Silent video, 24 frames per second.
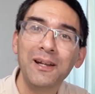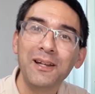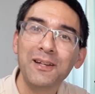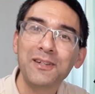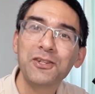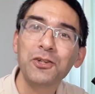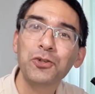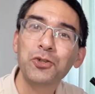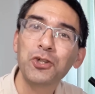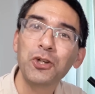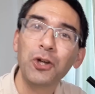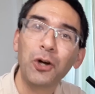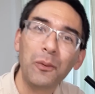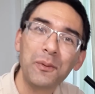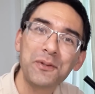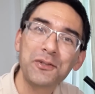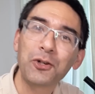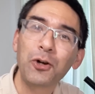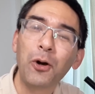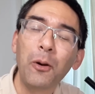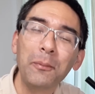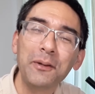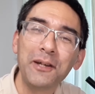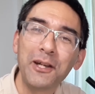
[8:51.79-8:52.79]
It's usually always was
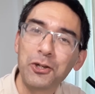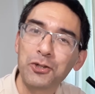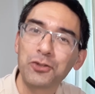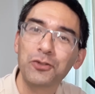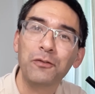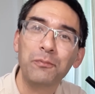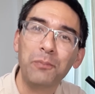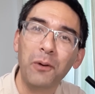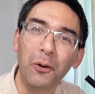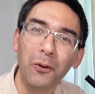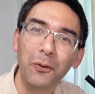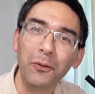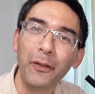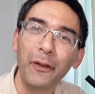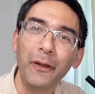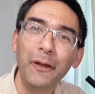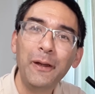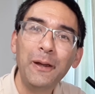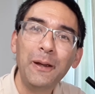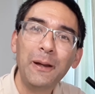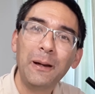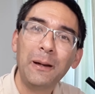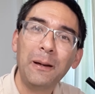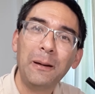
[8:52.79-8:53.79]
a combination of both,
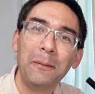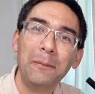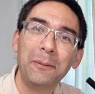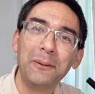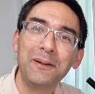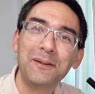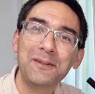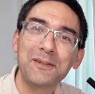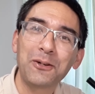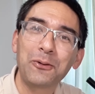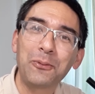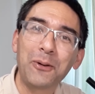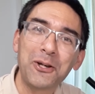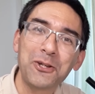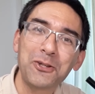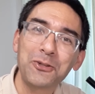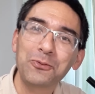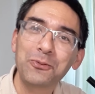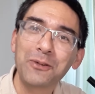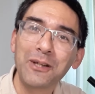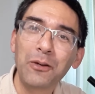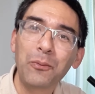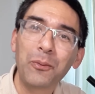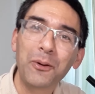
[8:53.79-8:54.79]
uh, but it's a
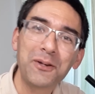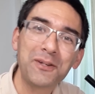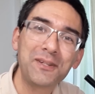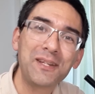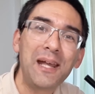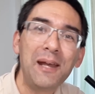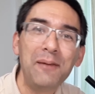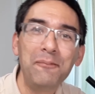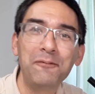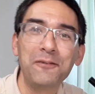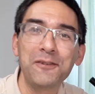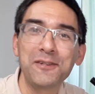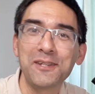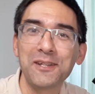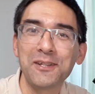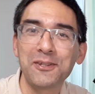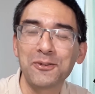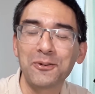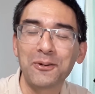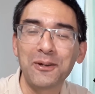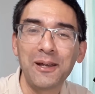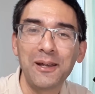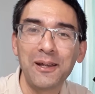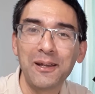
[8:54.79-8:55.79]
question really where is the emphasis,
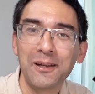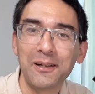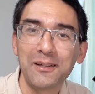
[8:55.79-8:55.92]
okay?